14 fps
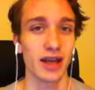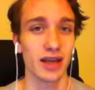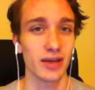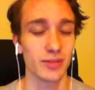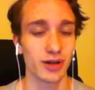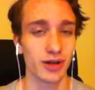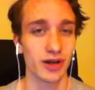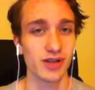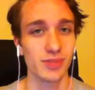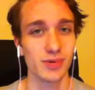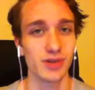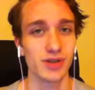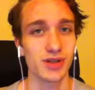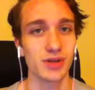I came across a
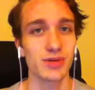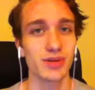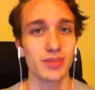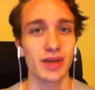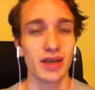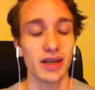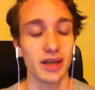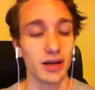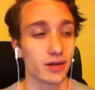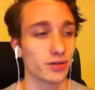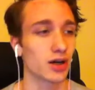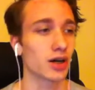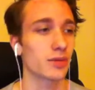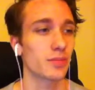person who was making a
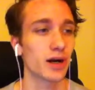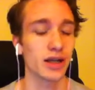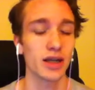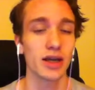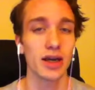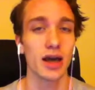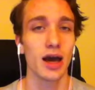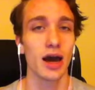lot of money,